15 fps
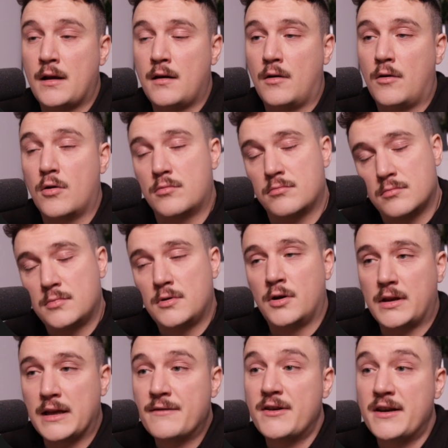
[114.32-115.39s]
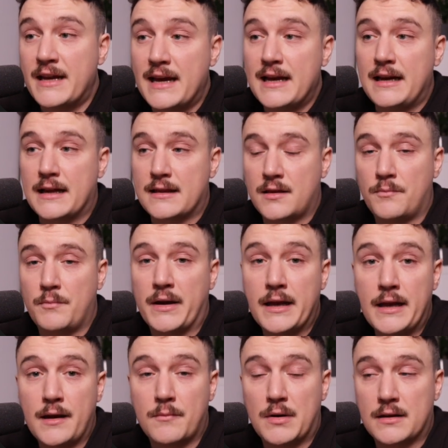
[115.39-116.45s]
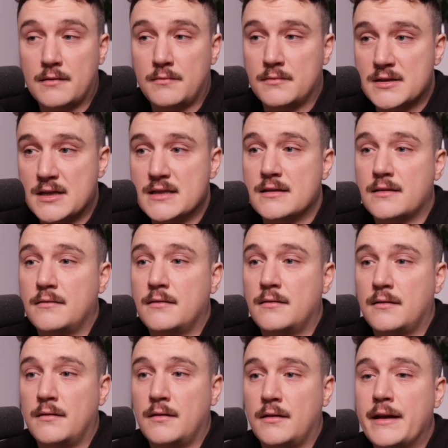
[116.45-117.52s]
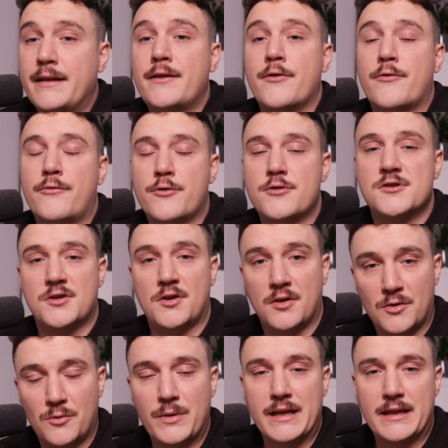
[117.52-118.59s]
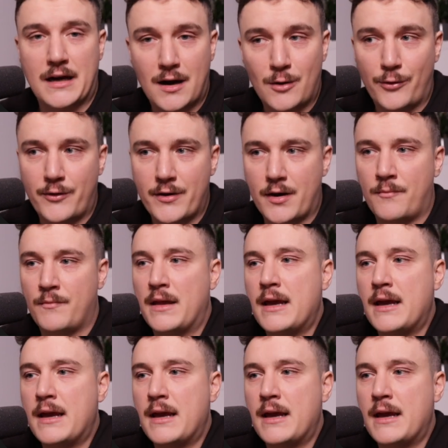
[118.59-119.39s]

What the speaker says: or not even daily at the beginning, but just get your first tweet out there